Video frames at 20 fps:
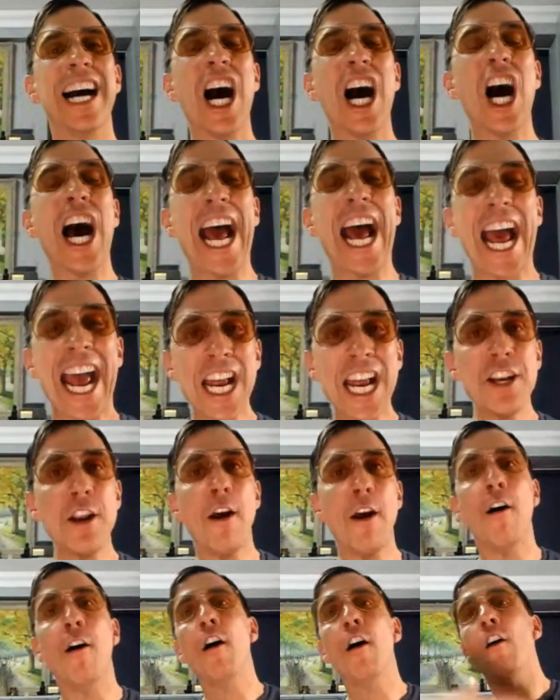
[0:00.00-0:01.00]
Hand
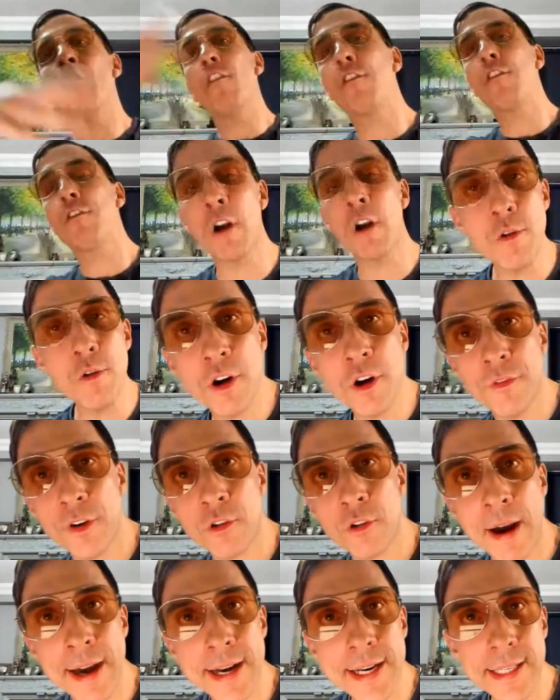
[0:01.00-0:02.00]
thrown off a
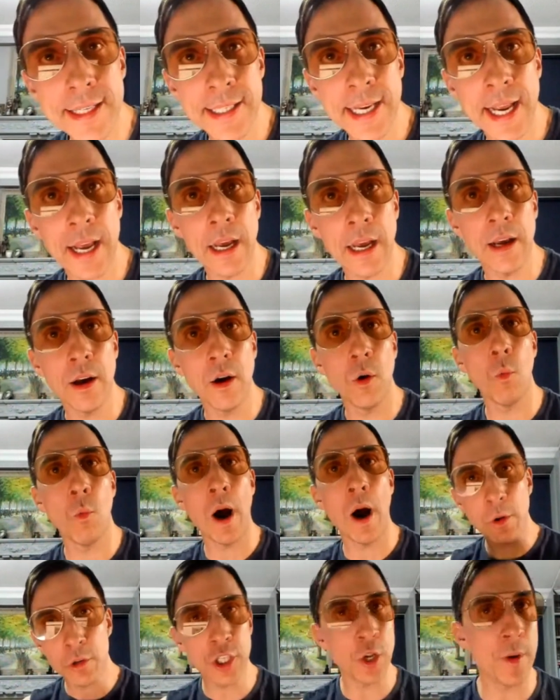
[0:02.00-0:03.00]
granny's tit
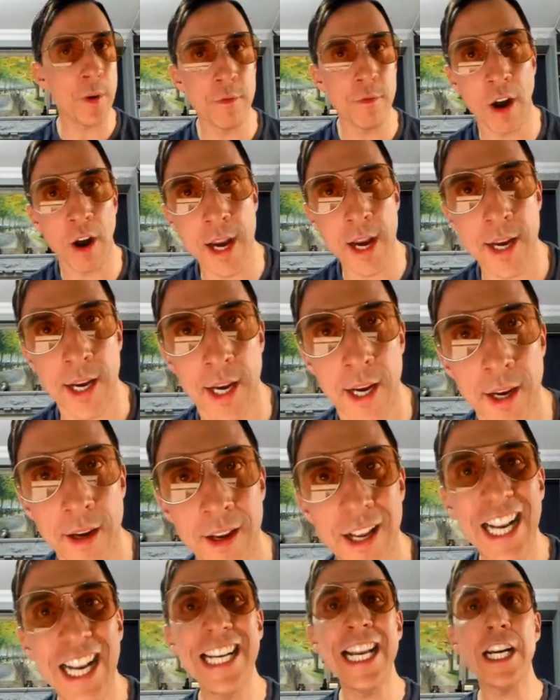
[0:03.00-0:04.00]
whilst doing Reiki.
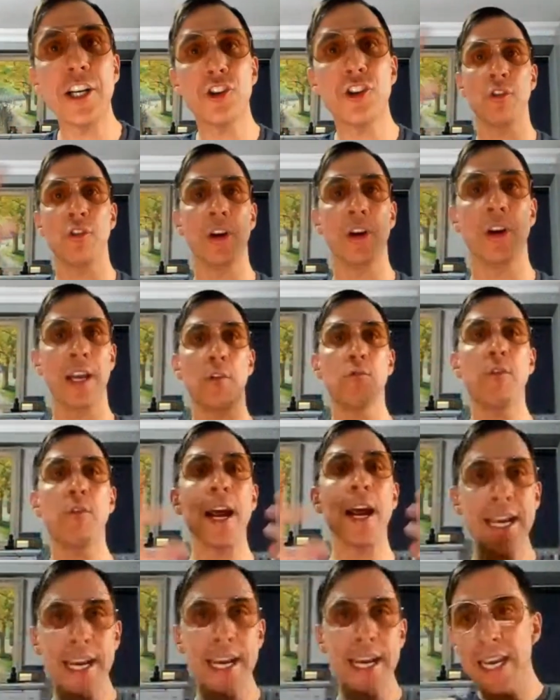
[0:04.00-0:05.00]
Literally, a
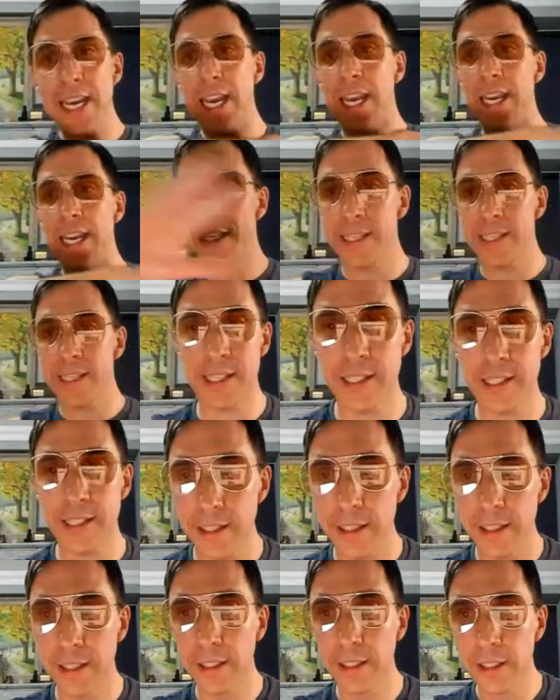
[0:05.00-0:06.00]
Reiki is,
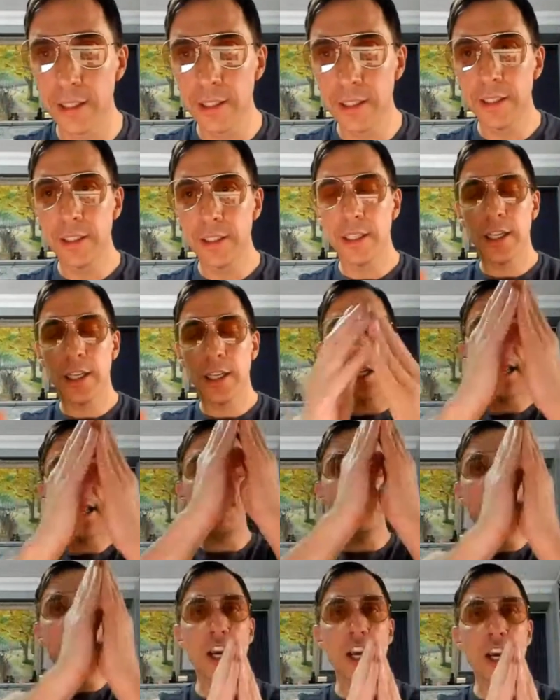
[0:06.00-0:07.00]

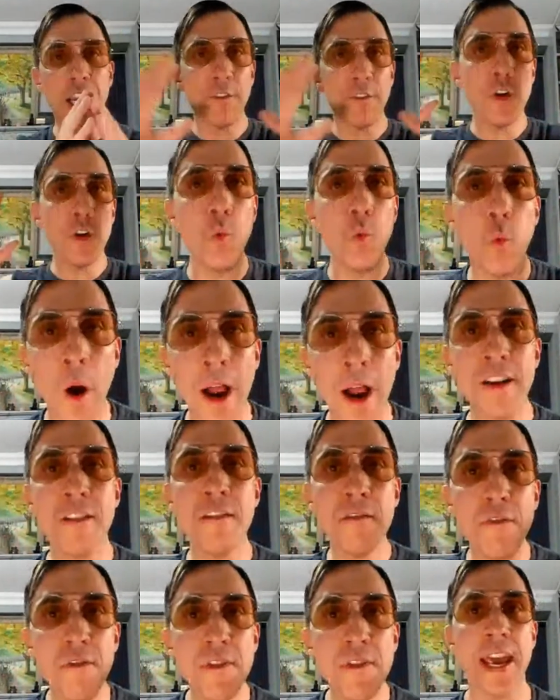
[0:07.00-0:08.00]
if I could give you
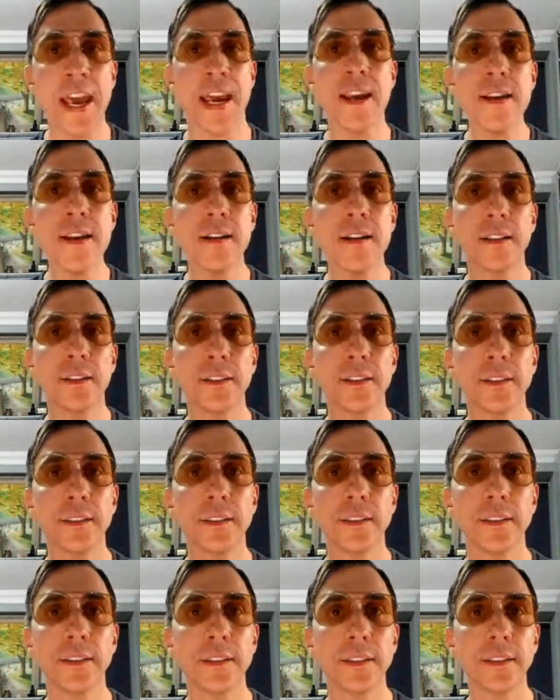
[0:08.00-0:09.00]
one thing,
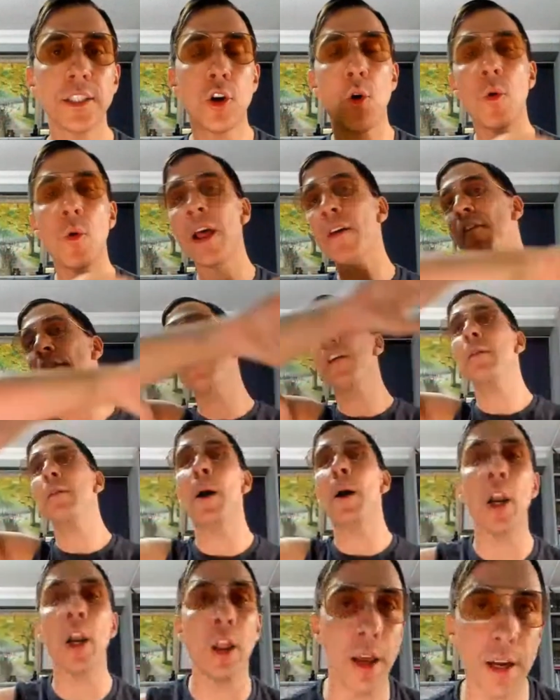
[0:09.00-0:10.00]
call everything
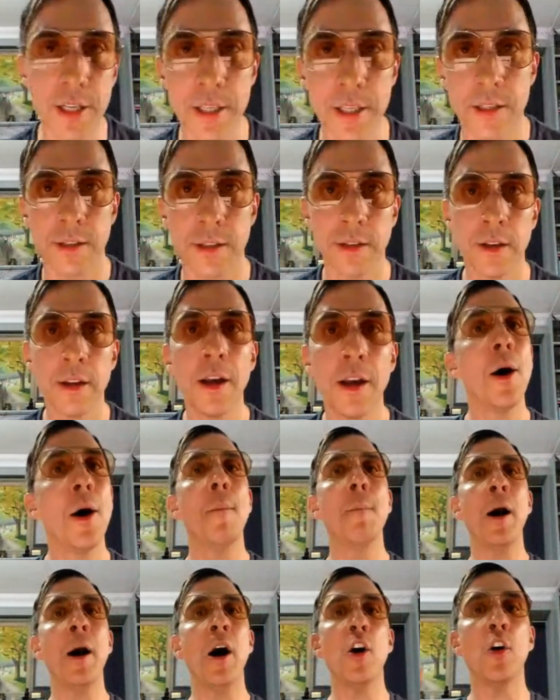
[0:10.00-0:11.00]
bollocks,
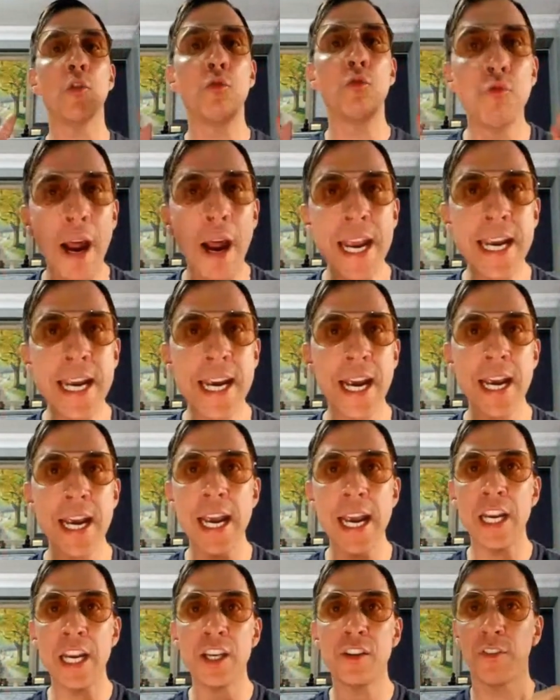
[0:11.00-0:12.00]
but Reiki
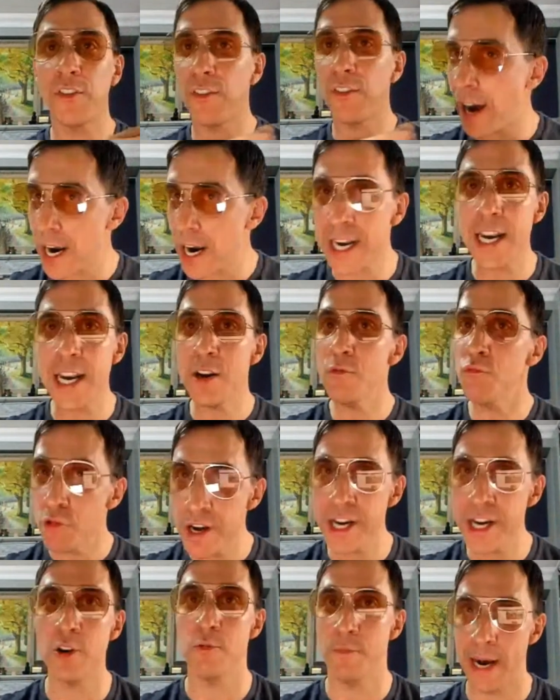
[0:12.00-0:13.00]
is fucking
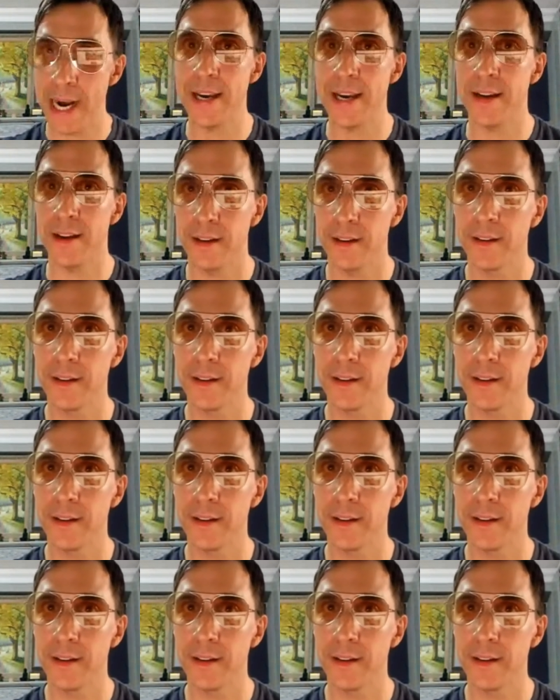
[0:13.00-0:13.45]
real, mate.